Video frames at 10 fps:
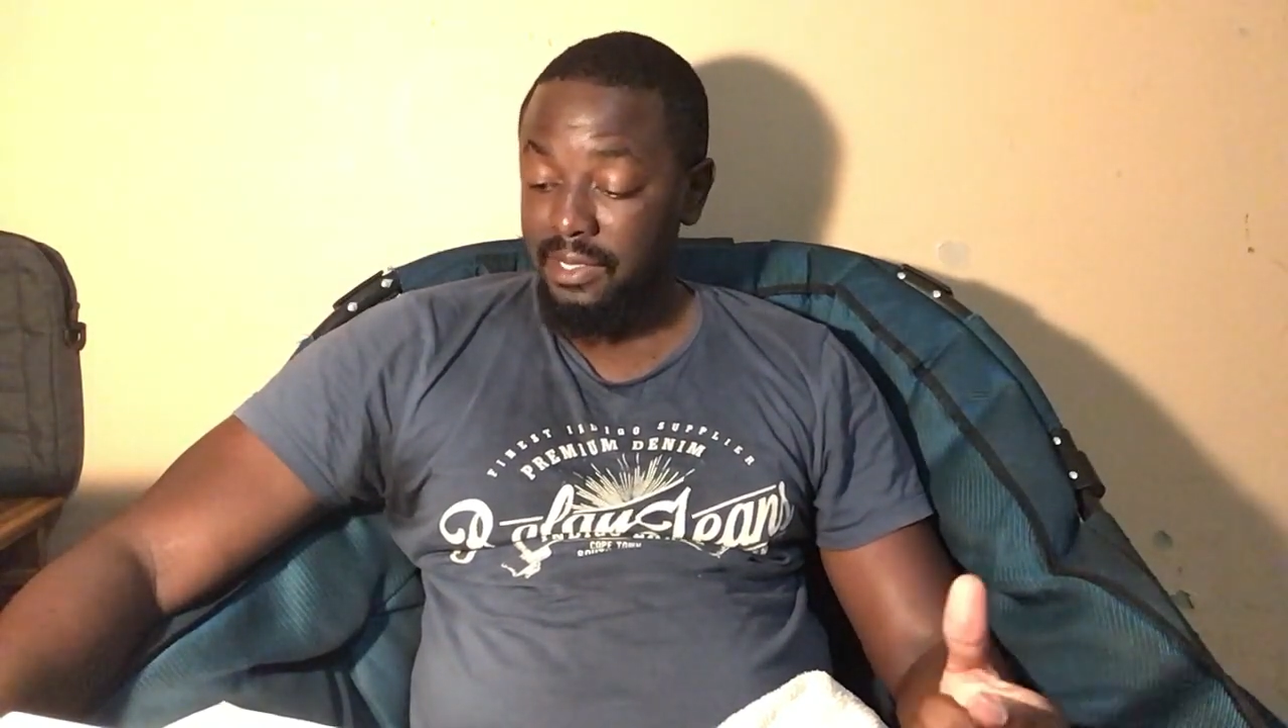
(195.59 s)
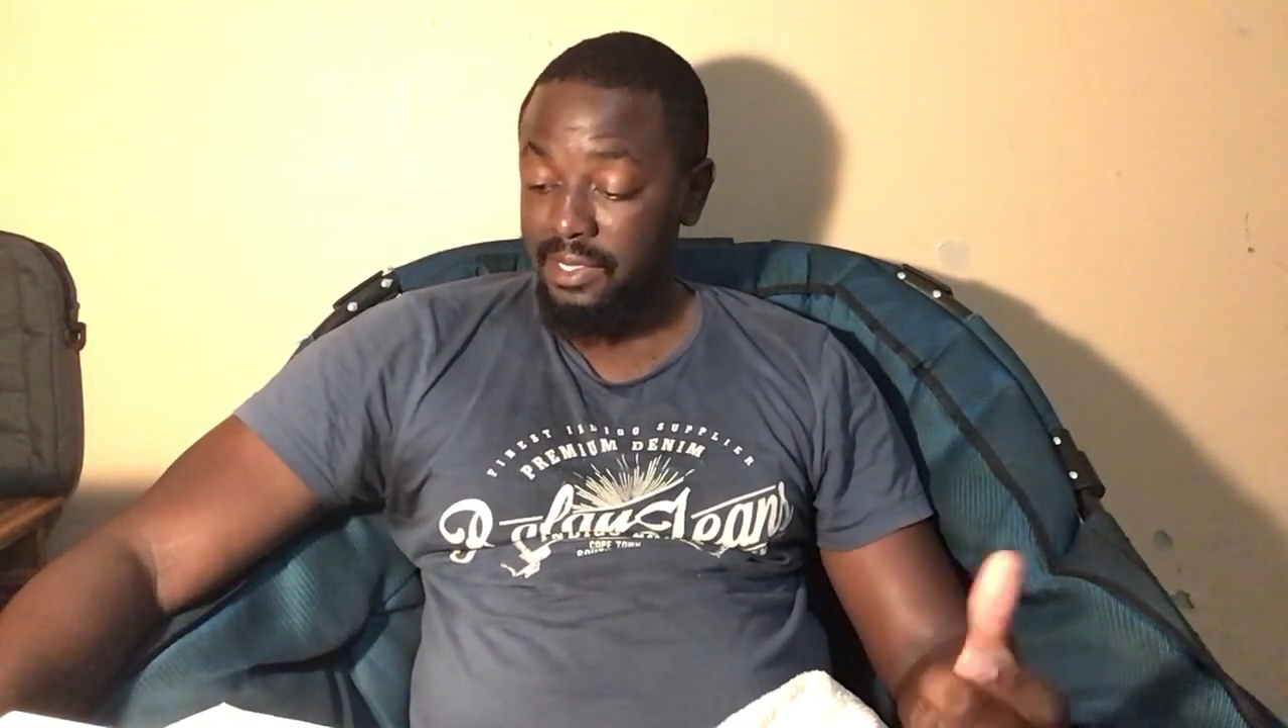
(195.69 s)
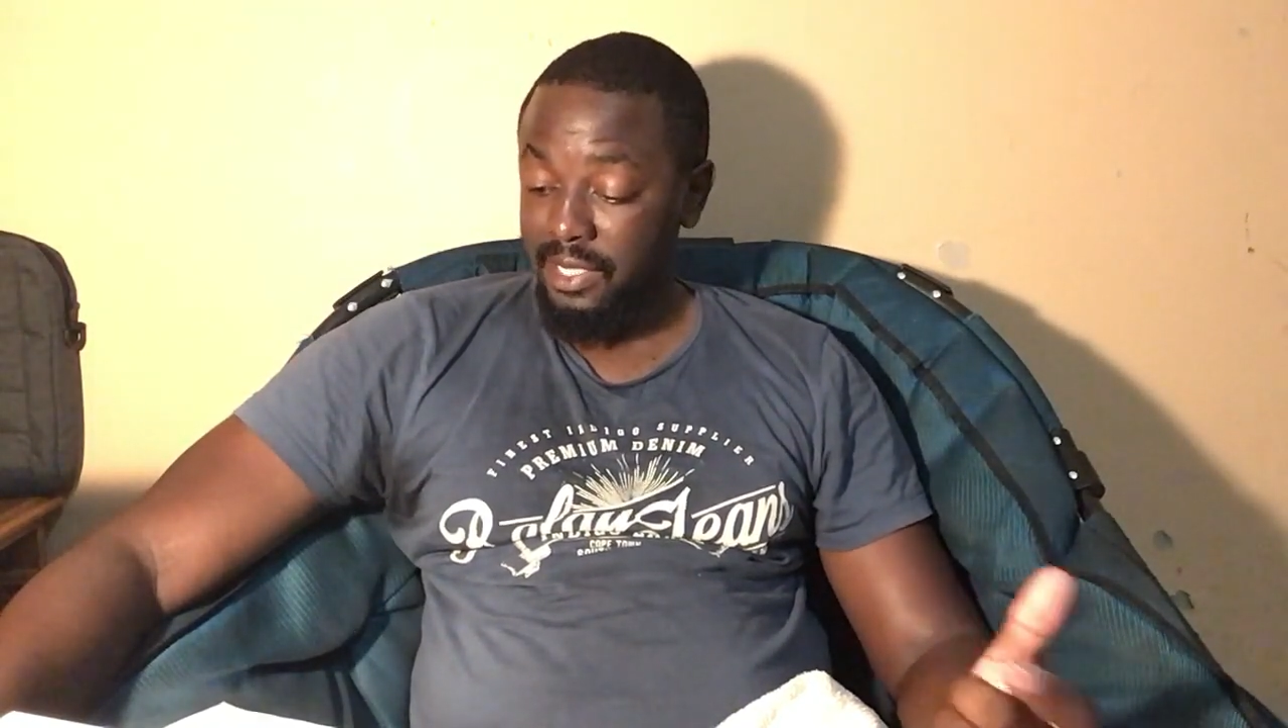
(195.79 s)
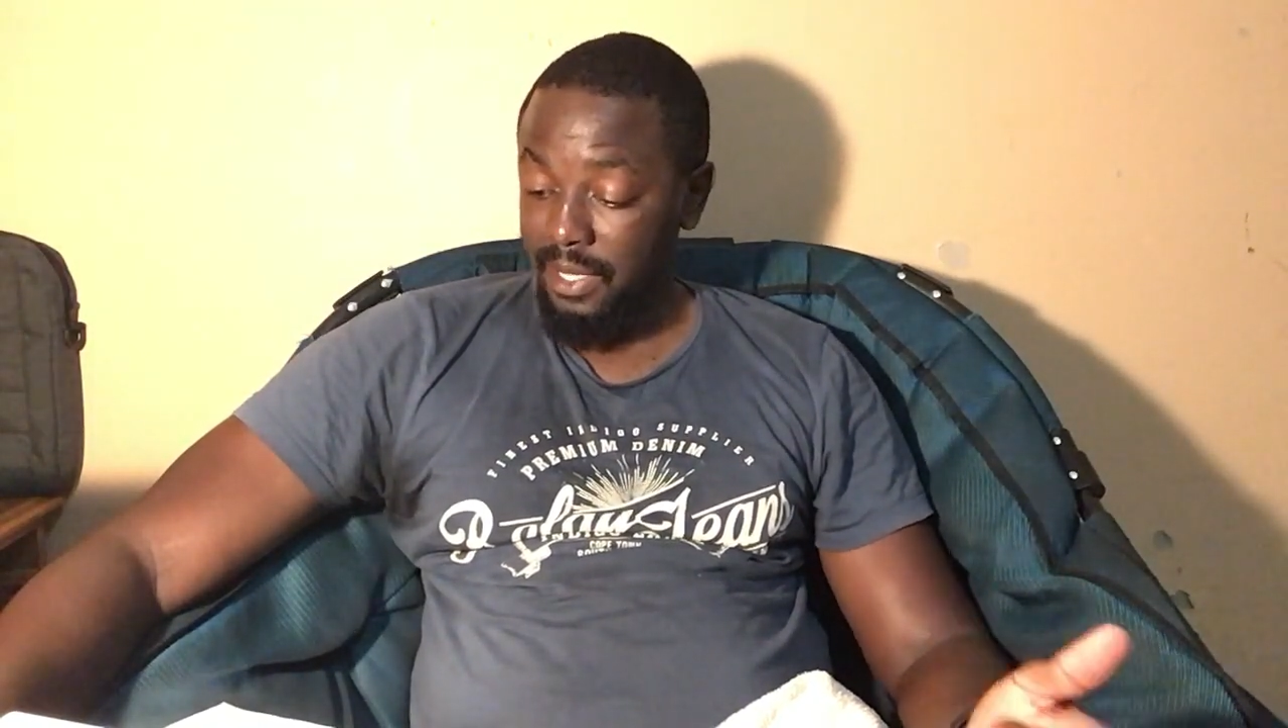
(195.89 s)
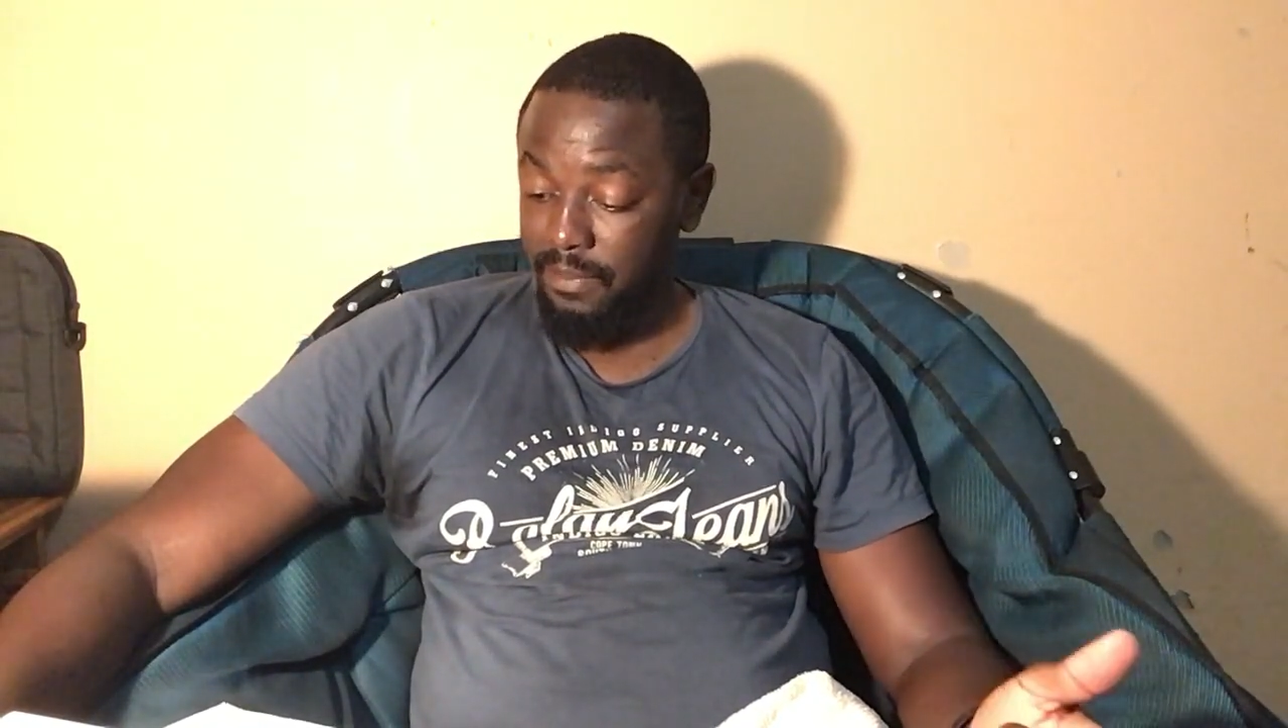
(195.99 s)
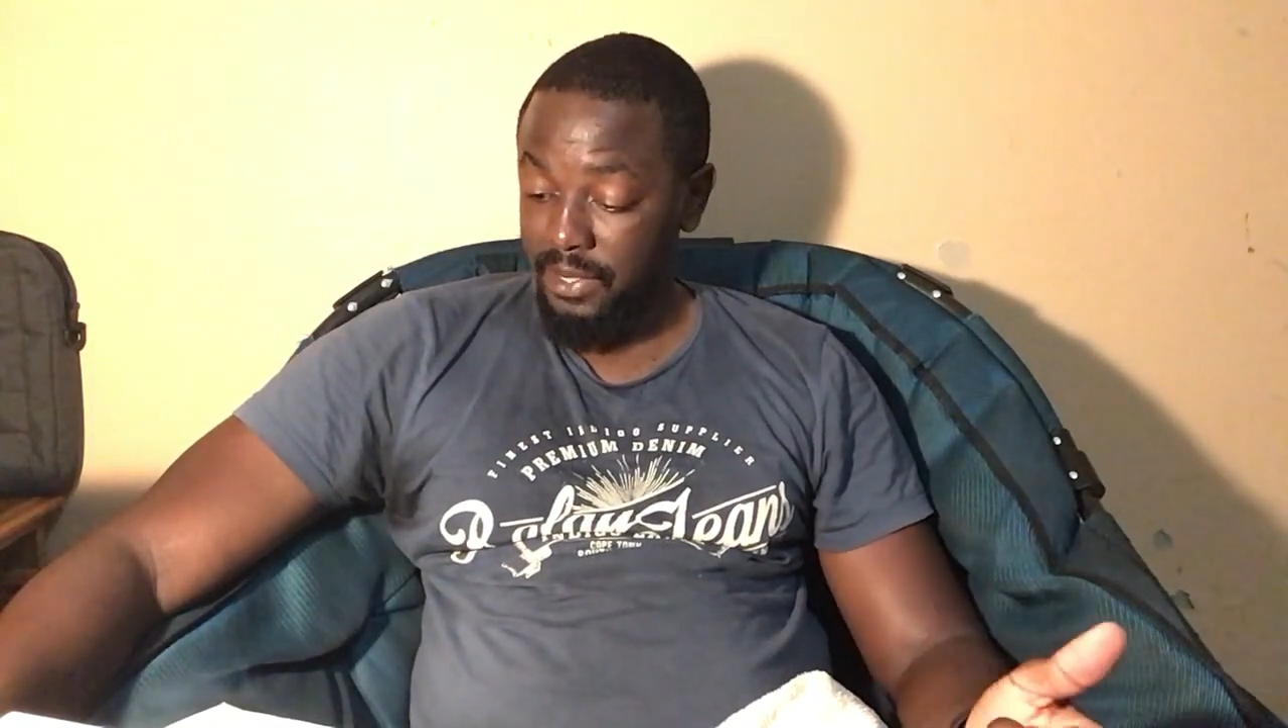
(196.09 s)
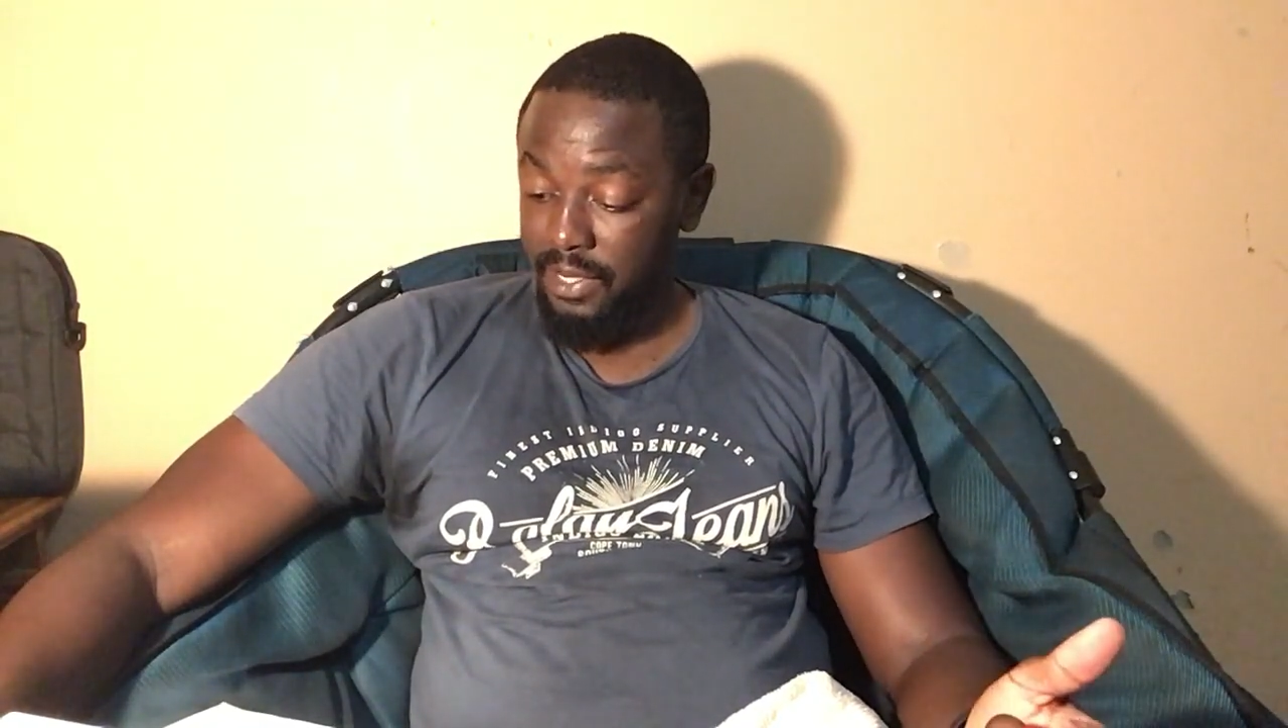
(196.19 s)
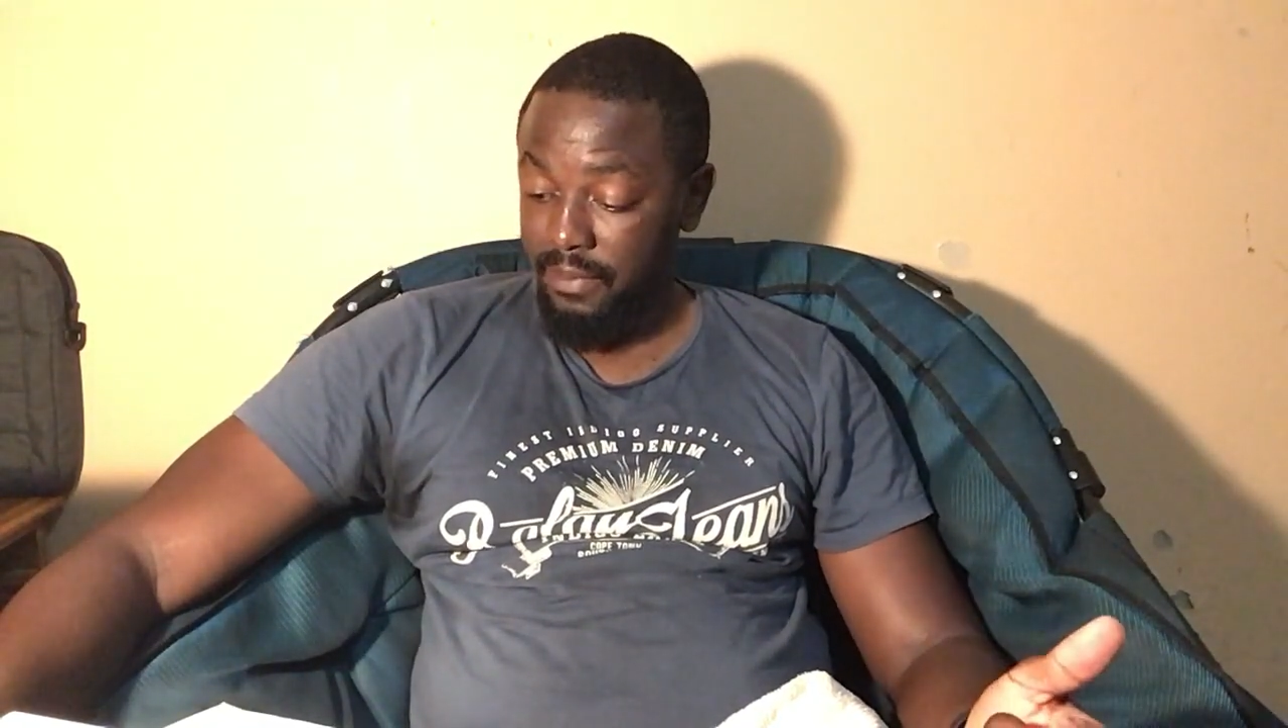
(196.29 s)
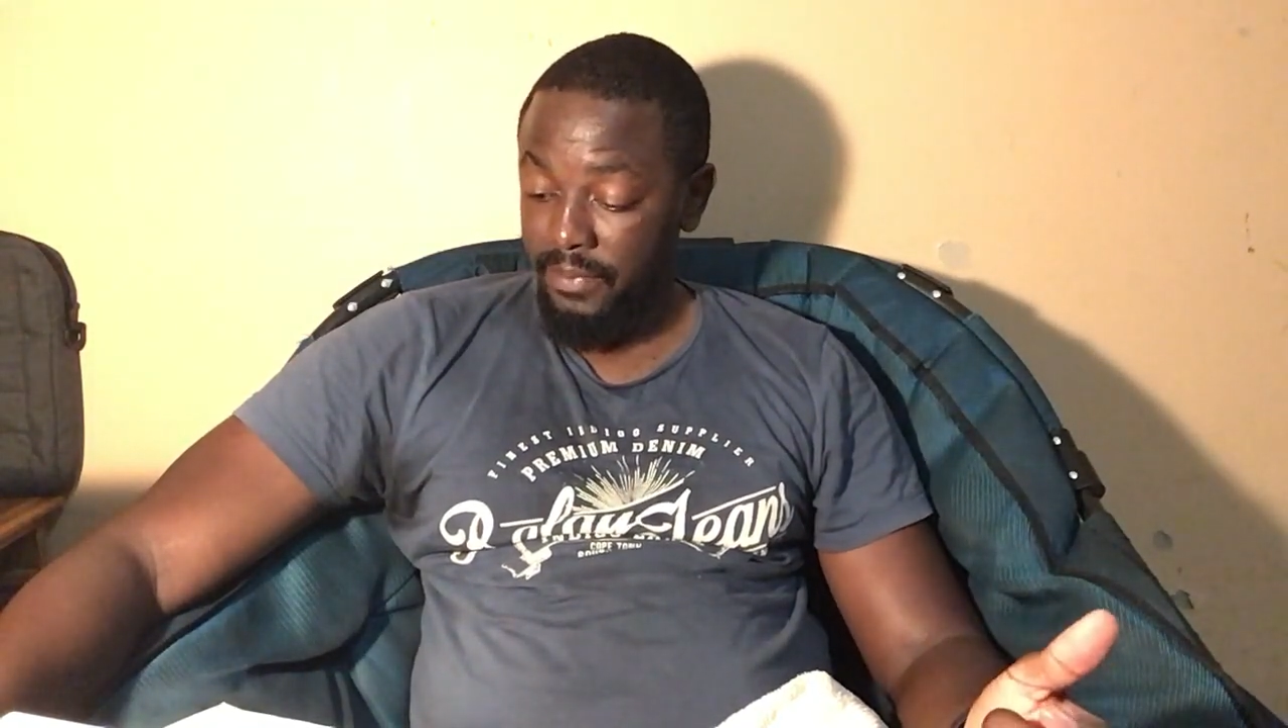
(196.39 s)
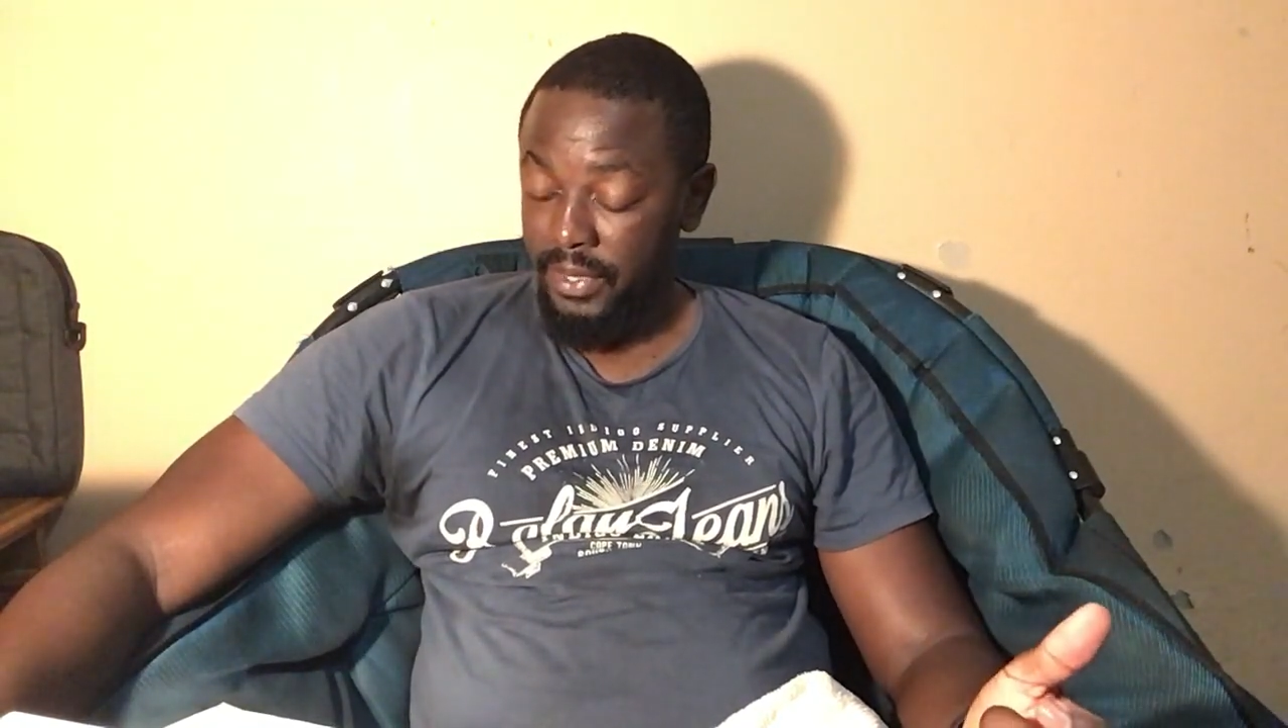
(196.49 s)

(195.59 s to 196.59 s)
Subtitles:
steps